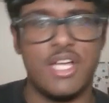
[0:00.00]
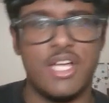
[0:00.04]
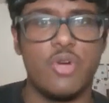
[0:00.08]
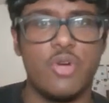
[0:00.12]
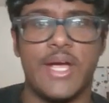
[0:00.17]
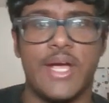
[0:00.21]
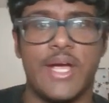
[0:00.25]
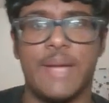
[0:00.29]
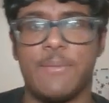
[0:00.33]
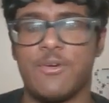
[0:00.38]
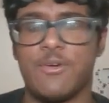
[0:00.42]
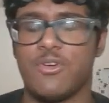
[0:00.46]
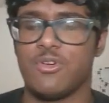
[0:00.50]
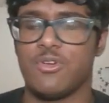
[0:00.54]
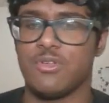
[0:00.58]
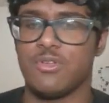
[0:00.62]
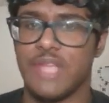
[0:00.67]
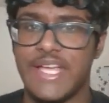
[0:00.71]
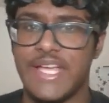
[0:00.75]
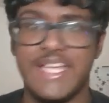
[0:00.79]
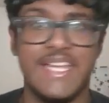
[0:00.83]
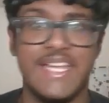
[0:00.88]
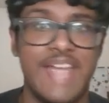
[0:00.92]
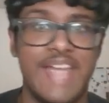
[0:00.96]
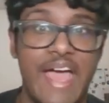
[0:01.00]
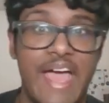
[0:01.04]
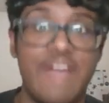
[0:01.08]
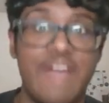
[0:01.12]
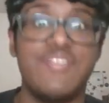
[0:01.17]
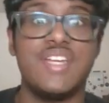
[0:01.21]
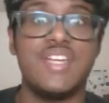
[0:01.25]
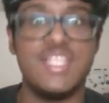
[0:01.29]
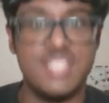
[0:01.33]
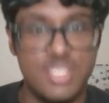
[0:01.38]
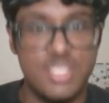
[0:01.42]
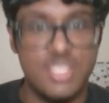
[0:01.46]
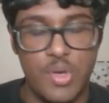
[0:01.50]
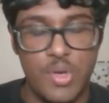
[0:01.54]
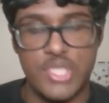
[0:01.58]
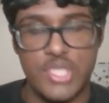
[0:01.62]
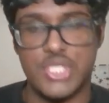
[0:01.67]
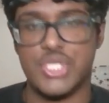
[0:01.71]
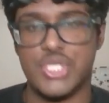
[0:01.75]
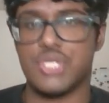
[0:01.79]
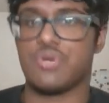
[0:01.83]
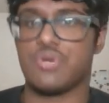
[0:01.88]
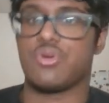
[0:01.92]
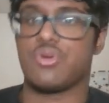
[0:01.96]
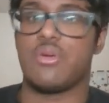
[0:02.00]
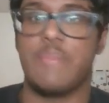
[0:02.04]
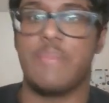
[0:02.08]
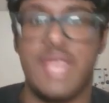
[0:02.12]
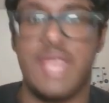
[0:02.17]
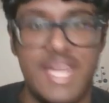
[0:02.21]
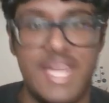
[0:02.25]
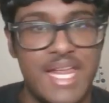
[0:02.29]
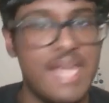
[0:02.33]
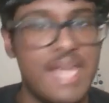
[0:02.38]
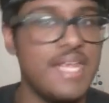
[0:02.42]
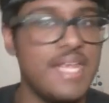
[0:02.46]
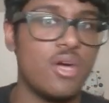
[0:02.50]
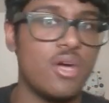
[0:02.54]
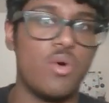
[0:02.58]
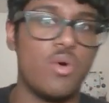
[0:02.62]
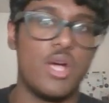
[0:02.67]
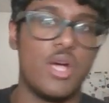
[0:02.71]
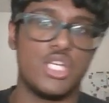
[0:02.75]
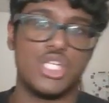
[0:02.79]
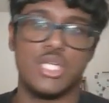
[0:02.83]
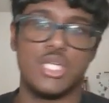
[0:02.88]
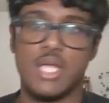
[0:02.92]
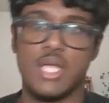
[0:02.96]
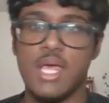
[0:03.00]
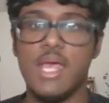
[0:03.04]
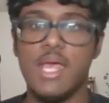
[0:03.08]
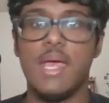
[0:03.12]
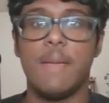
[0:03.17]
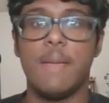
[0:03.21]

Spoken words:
grammar or like an evidence question or a main idea question.